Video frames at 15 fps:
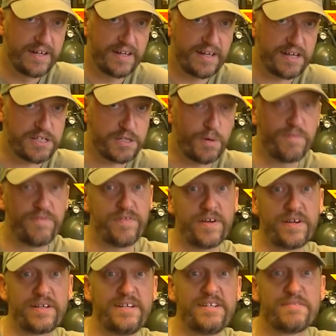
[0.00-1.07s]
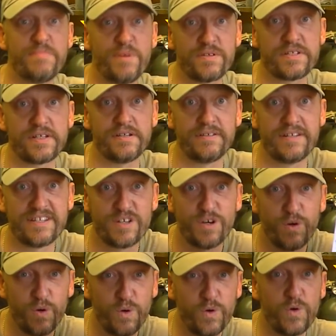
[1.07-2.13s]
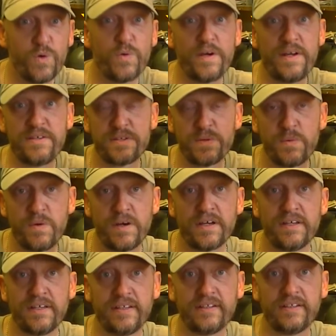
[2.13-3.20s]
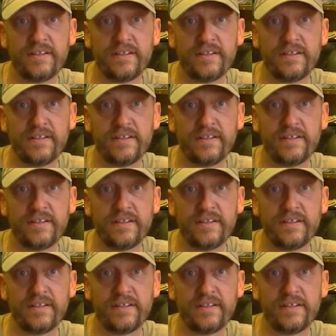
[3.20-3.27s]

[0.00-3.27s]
That's old Funky's motto, there's always a way.